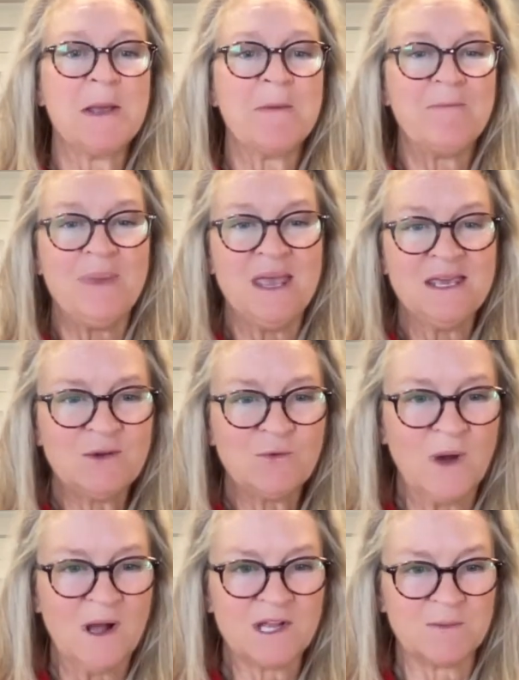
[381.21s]
Make it
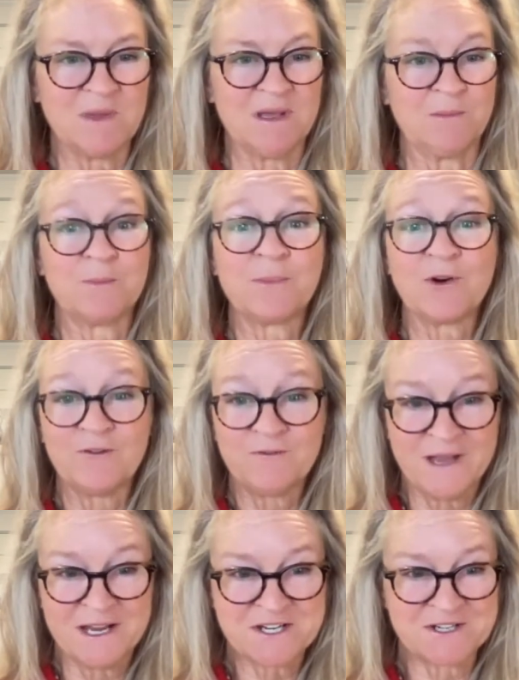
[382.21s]
welcoming,
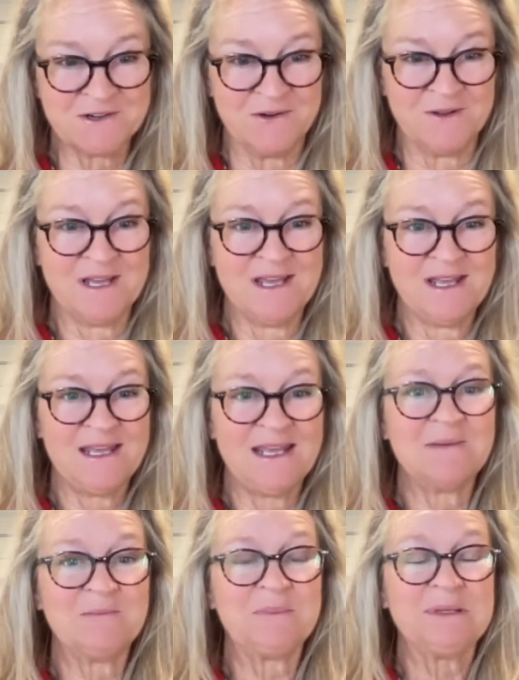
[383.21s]
professional,
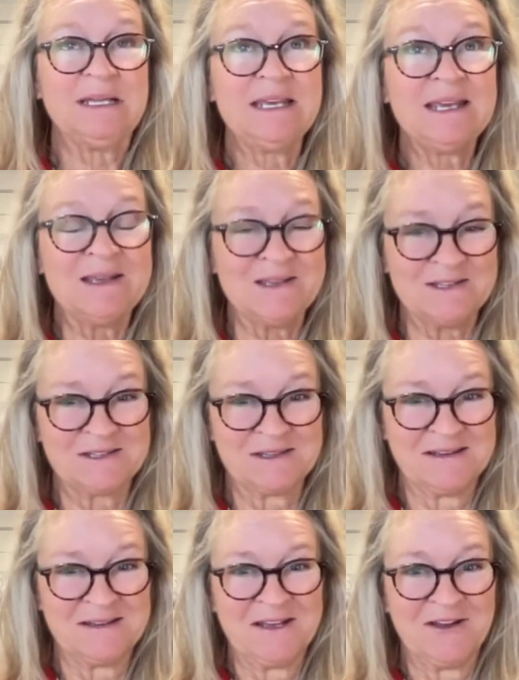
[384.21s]
and please,
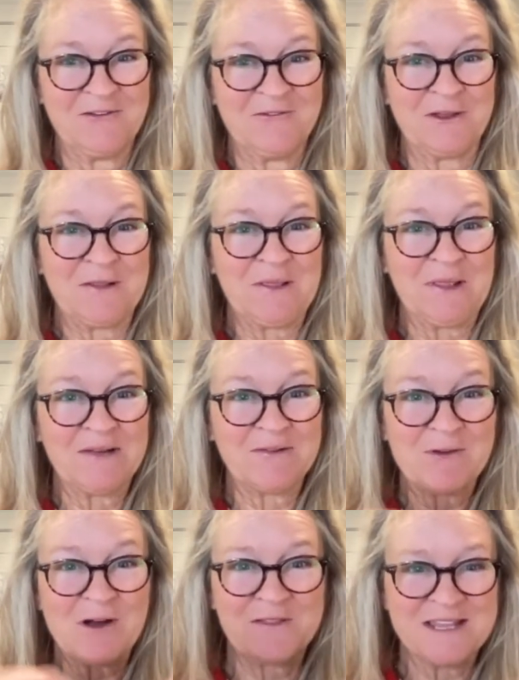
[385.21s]
for the love
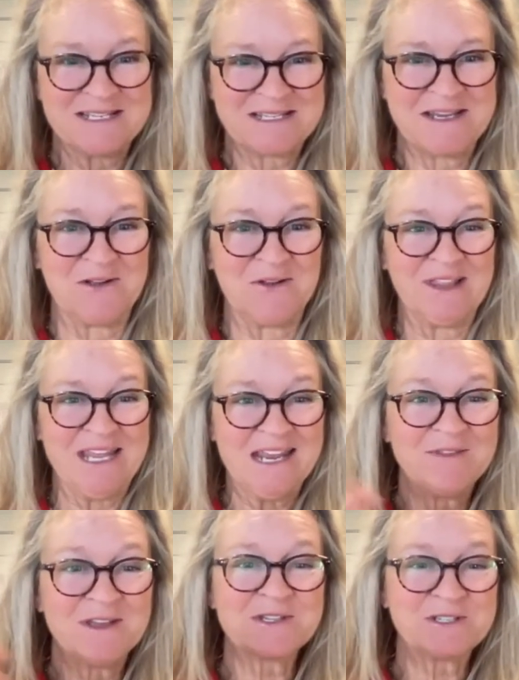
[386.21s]
of all things legal,
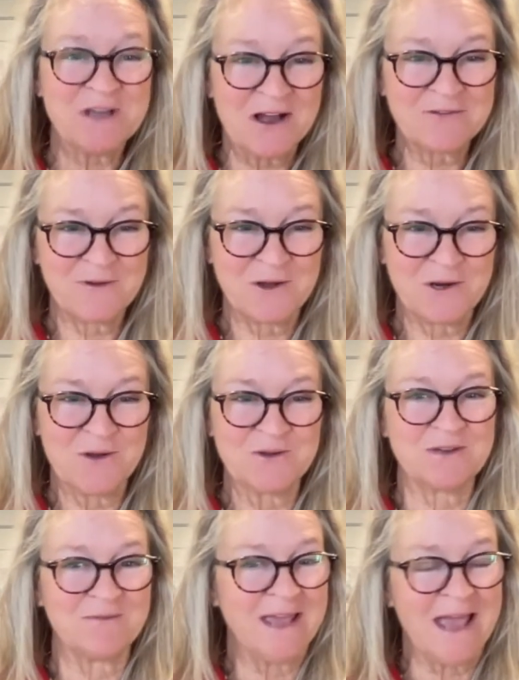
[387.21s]
leave the stock
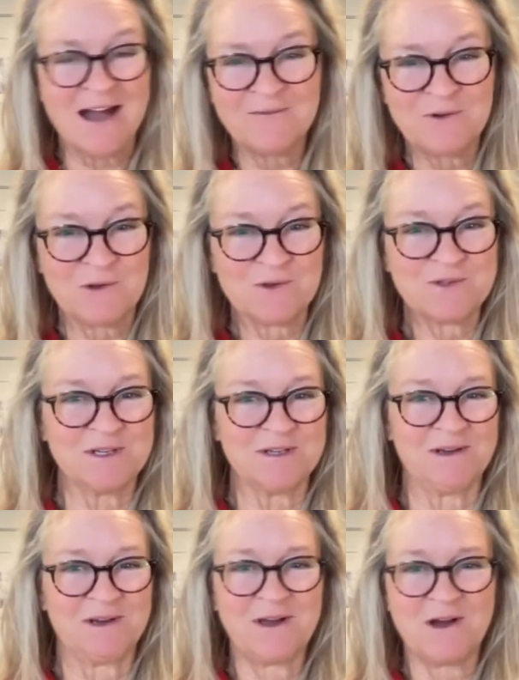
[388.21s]
photos of gavels
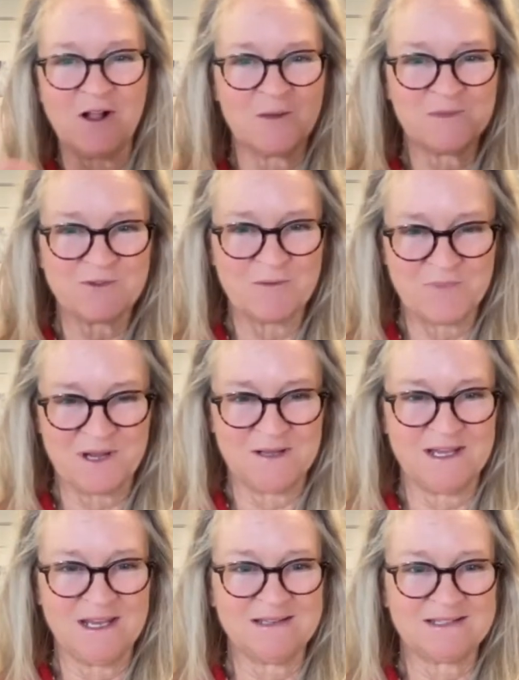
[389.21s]
and columns from
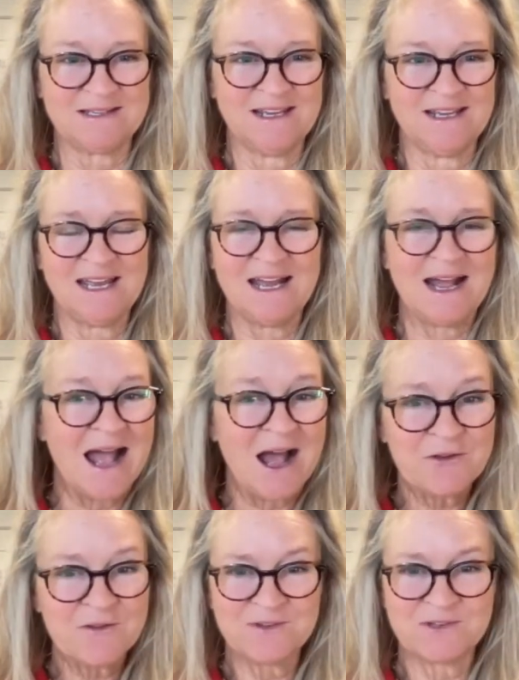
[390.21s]
buildings
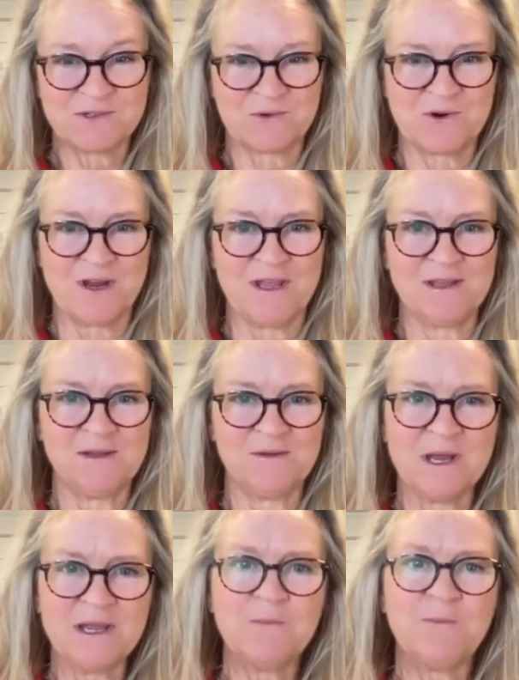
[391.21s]
out of the story,
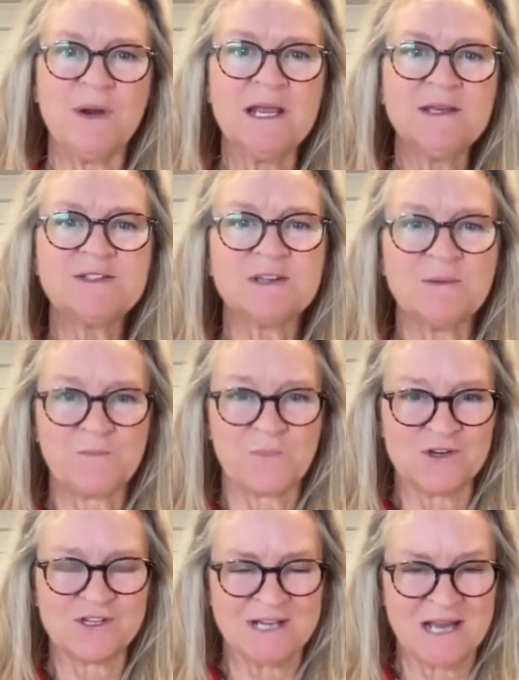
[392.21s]
right? Bring some
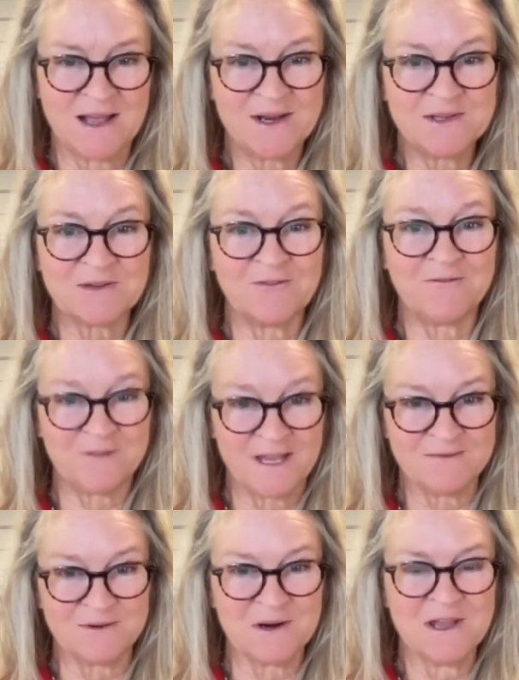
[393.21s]
personality, some
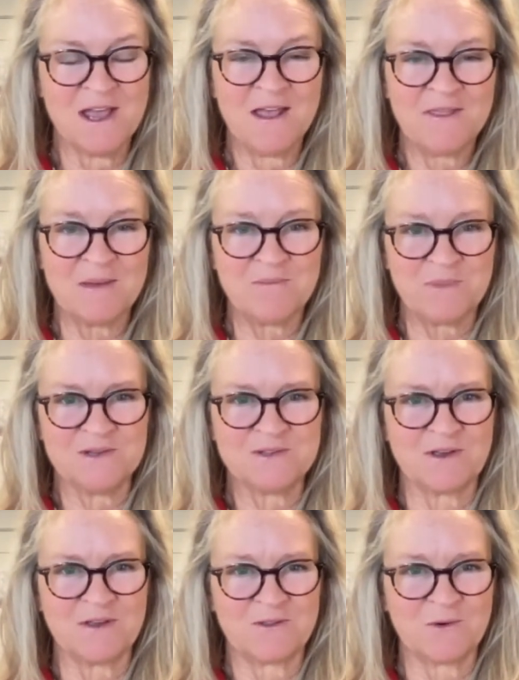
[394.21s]
flavor that builds
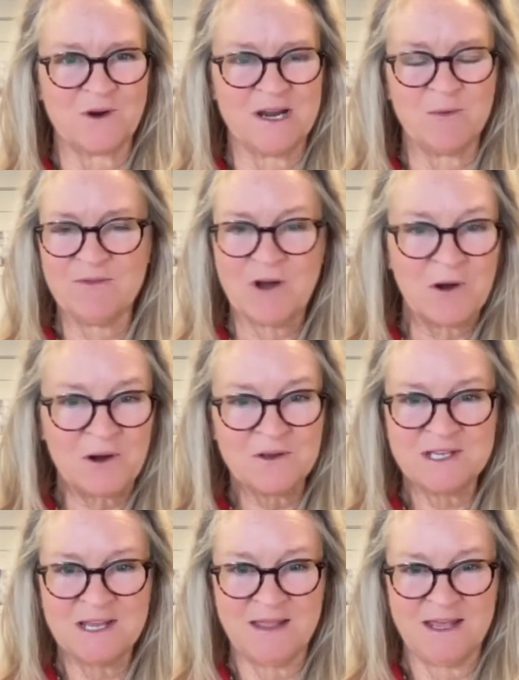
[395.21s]
authority. We've all
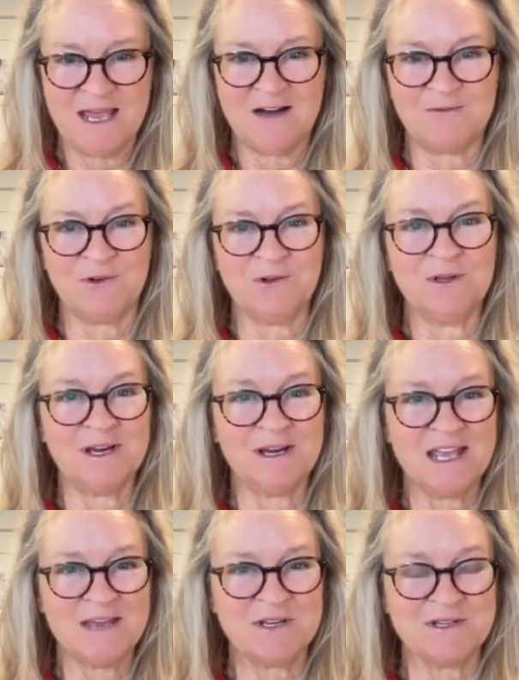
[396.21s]
seen the gavel
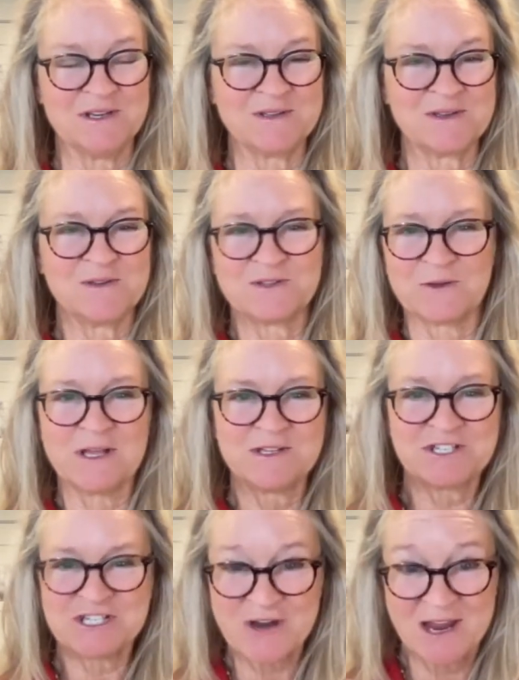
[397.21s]
images, so
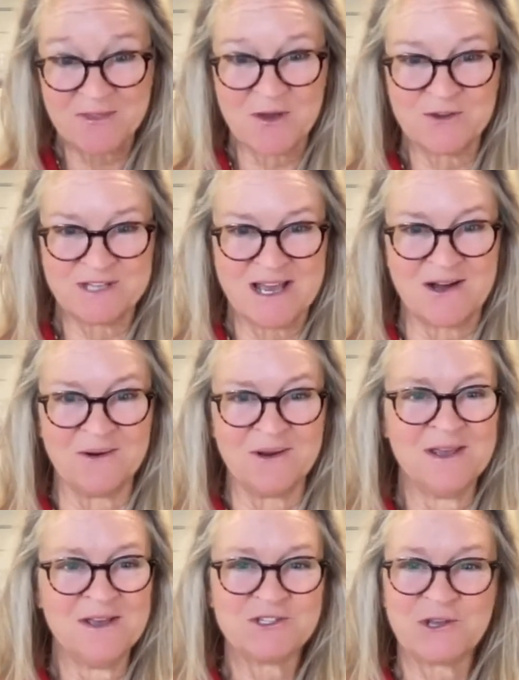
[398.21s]
let's trade those out
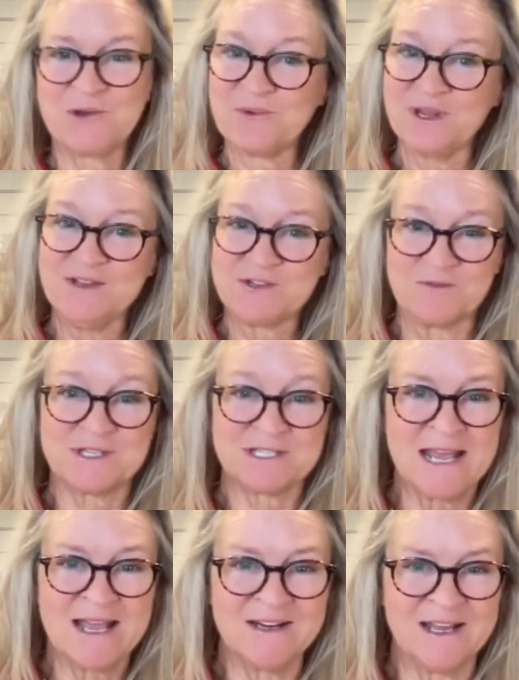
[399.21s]
so you really sort of
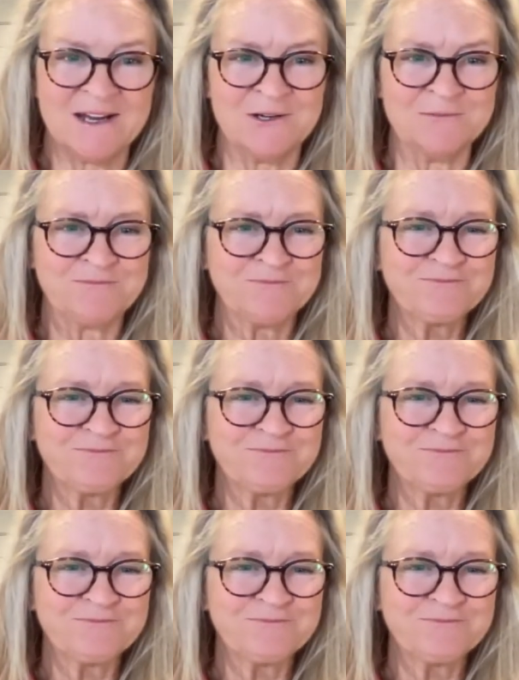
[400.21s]
stand out.